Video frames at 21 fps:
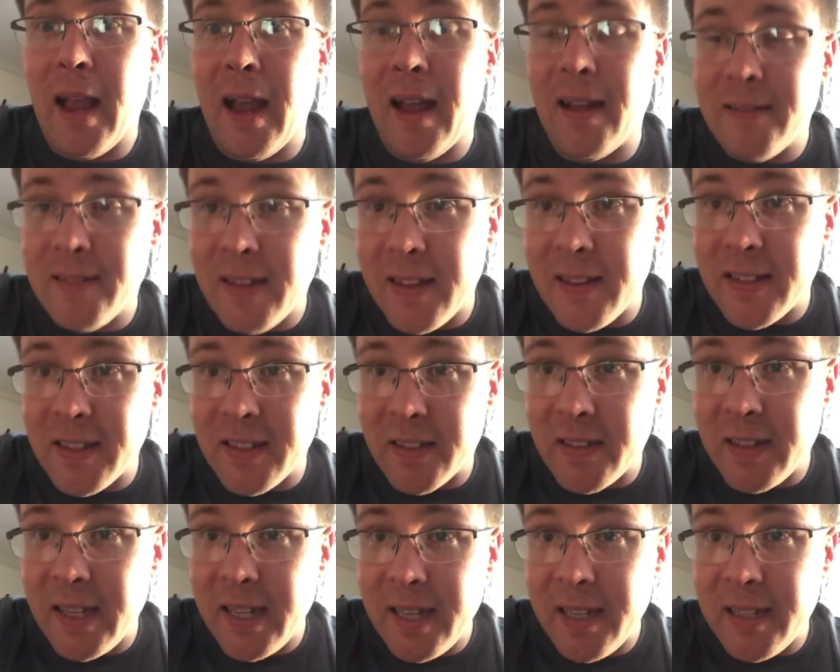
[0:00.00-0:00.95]
and then
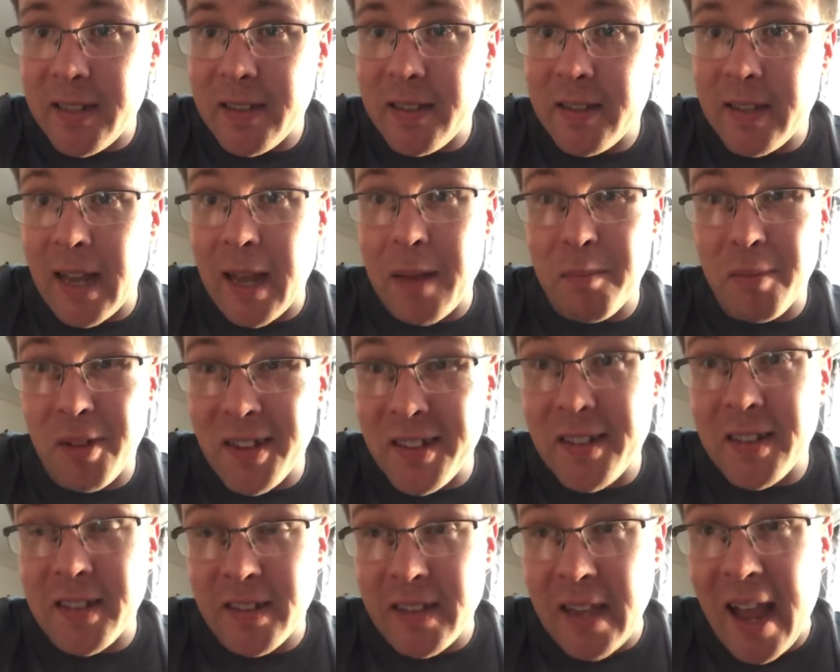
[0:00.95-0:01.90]
these kids and
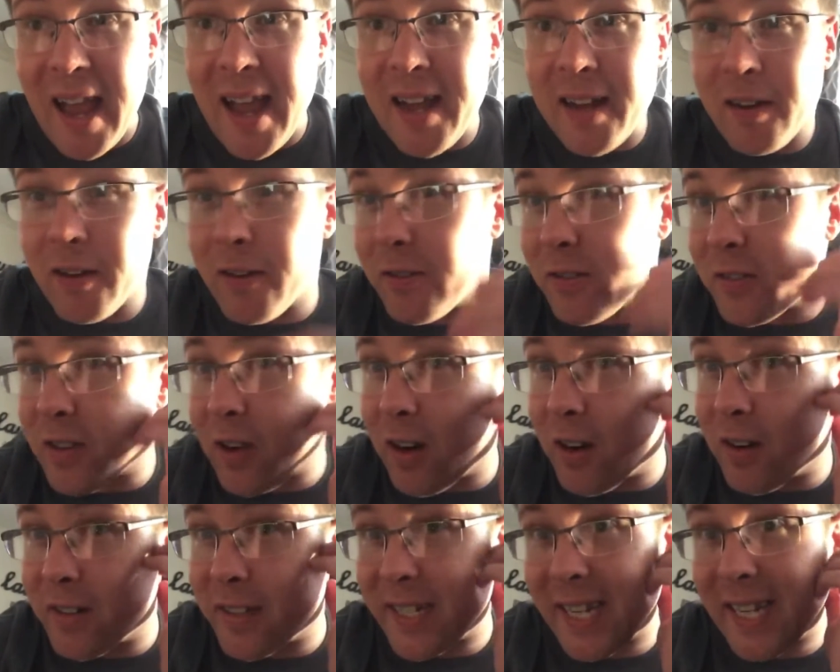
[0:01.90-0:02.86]
plus these hackers
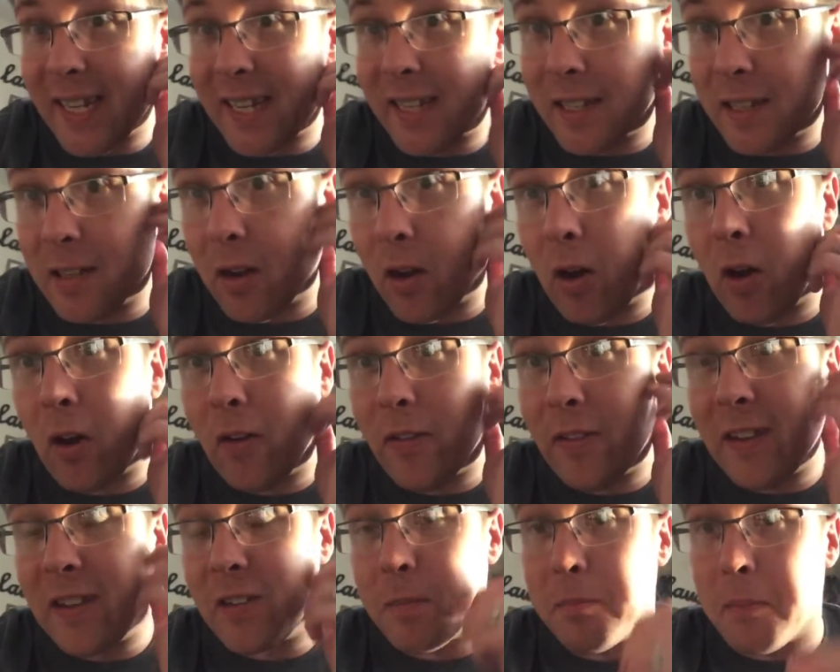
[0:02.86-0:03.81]
are taking all
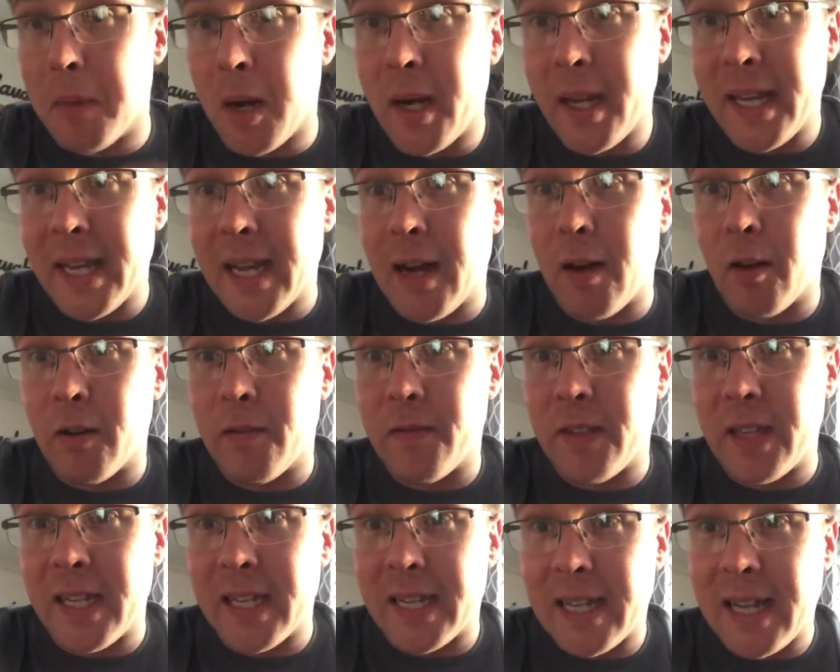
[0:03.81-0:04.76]
this money out
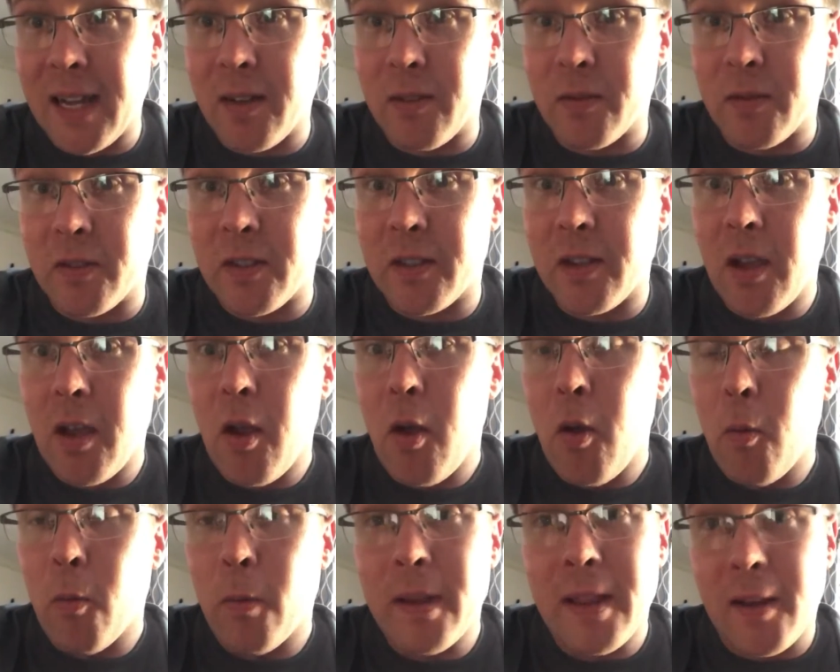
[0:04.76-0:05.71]
of the accounts
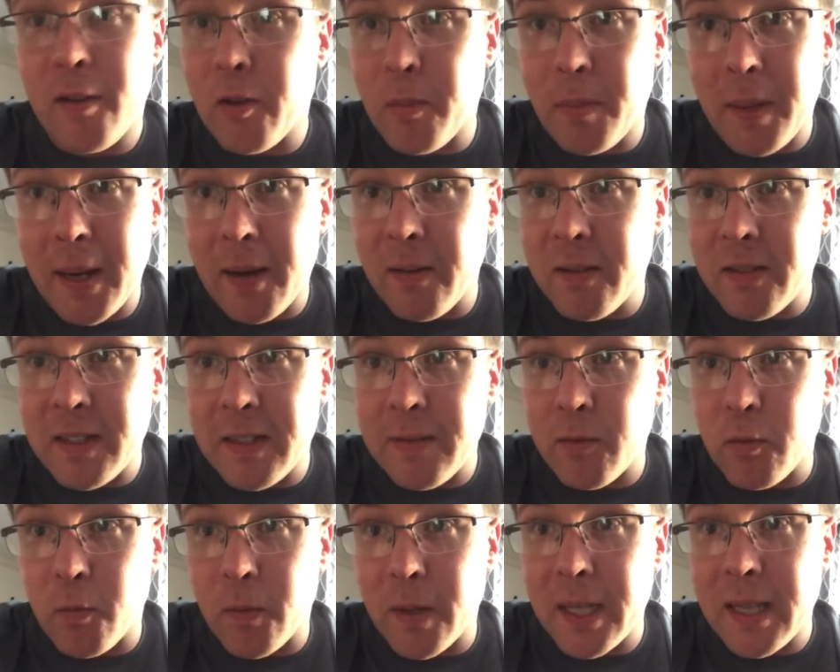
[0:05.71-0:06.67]
without their parents
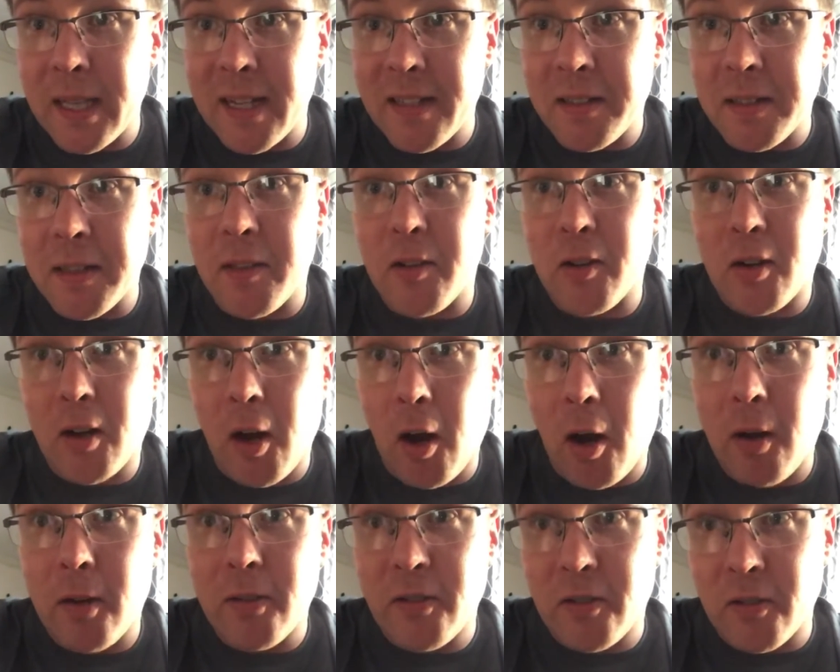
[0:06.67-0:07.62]
even realizing that their
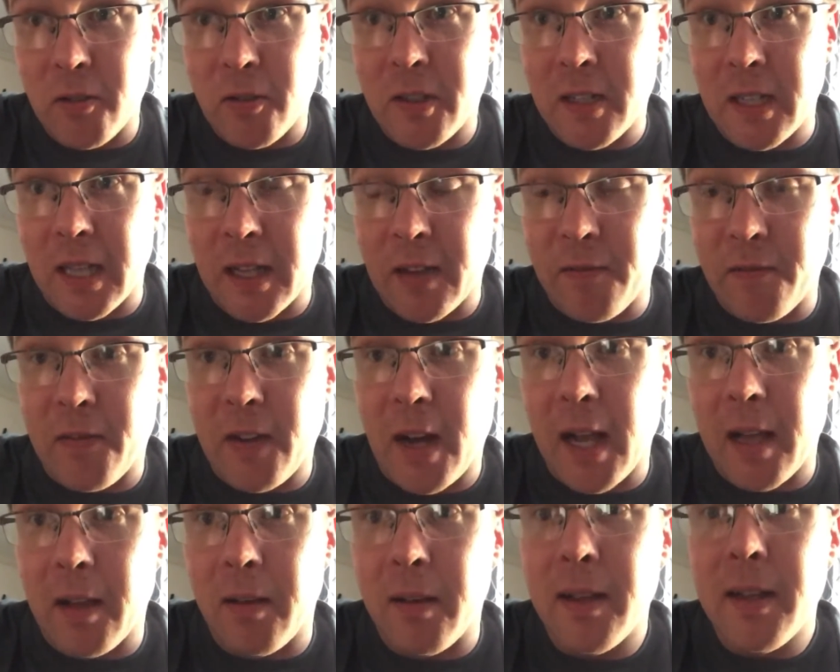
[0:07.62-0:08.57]
cards are still on
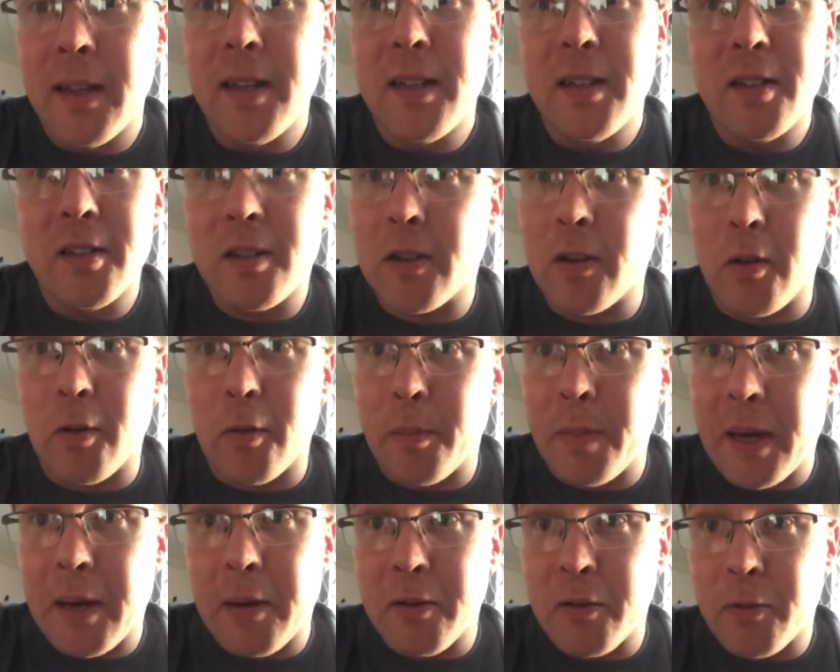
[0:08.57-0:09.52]
file so
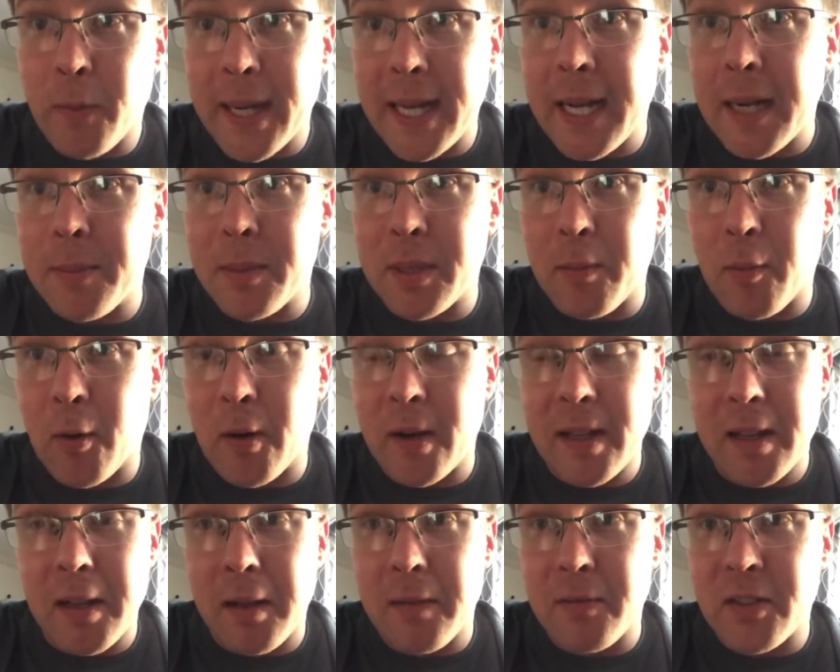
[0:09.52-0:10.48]
parents wake up in the
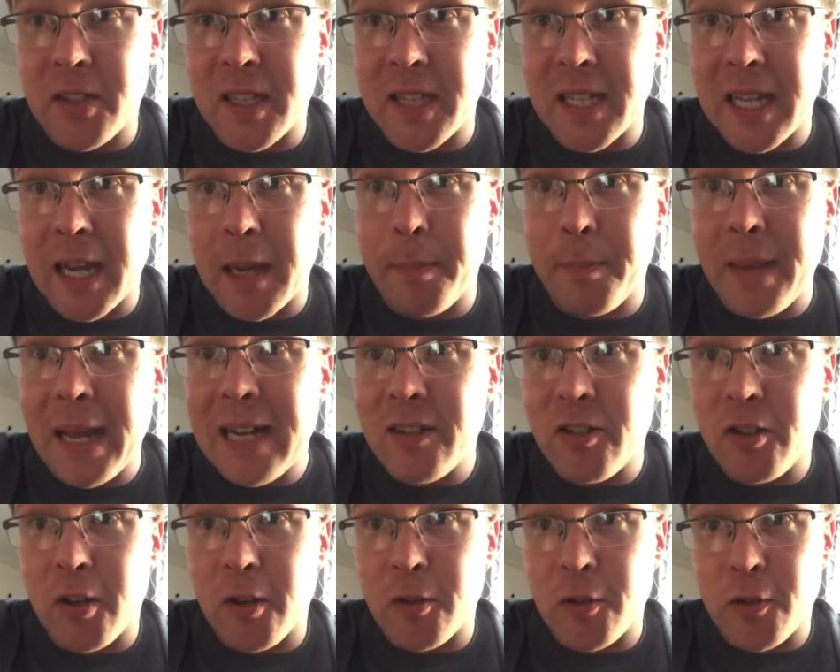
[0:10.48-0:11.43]
morning and all of a sudden they got
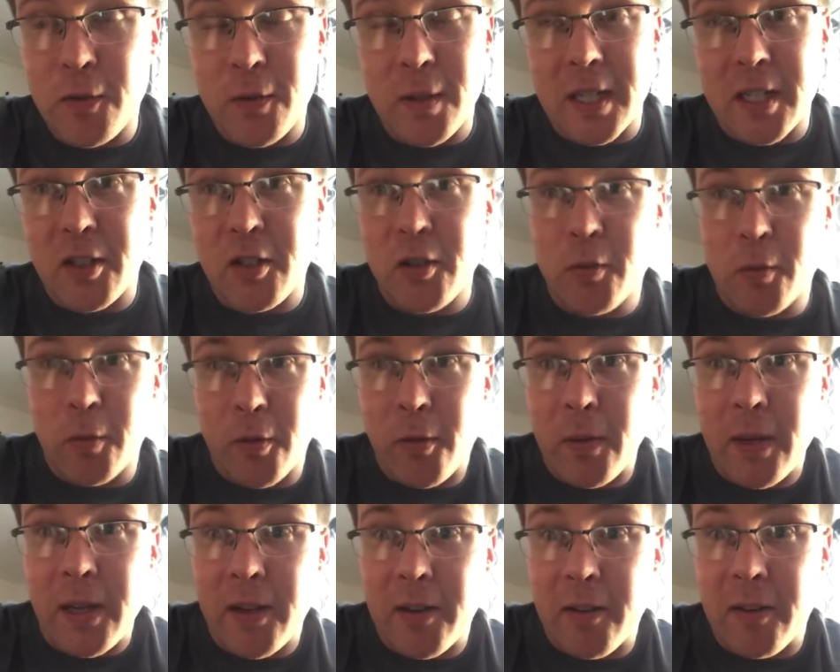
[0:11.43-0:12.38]
bank charges for like two or
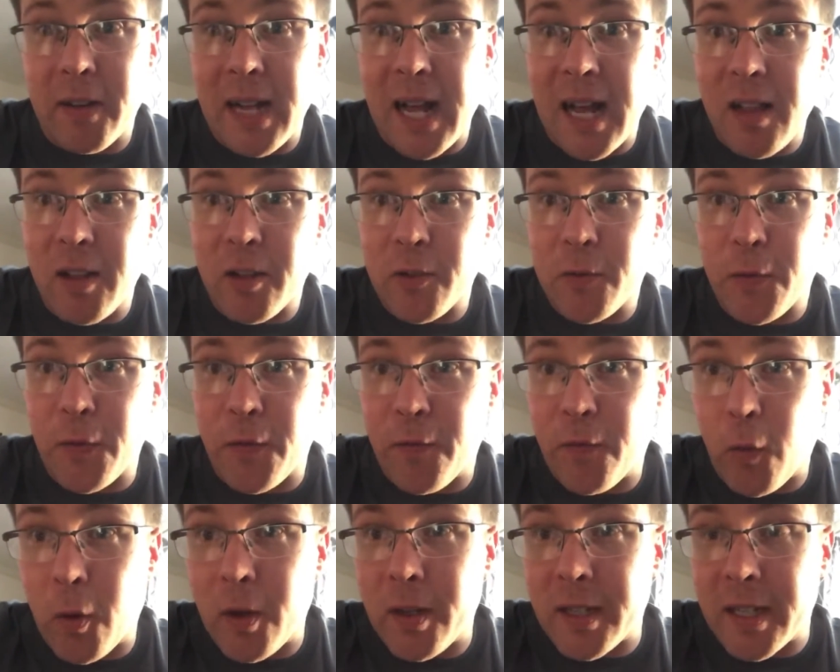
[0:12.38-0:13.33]
three hundred dollars
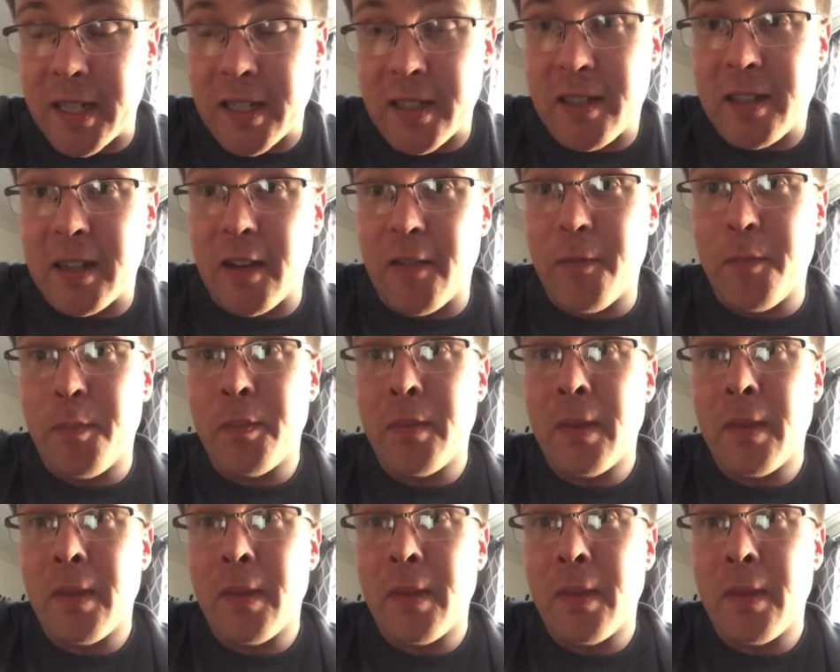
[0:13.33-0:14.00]
fortnite stuff